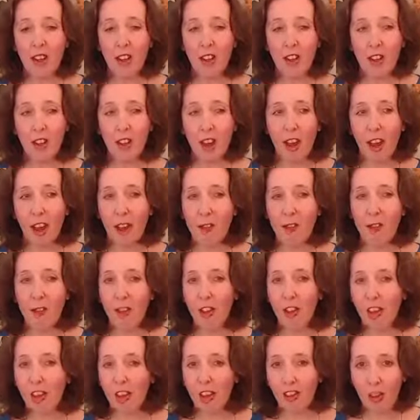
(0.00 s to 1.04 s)
that
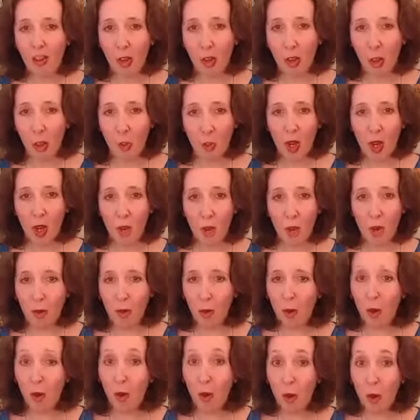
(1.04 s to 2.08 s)
everything's done the way
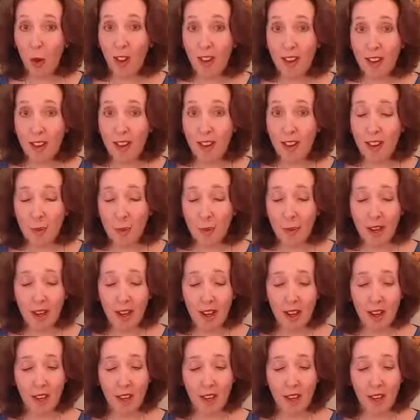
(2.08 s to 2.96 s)
we want it to be.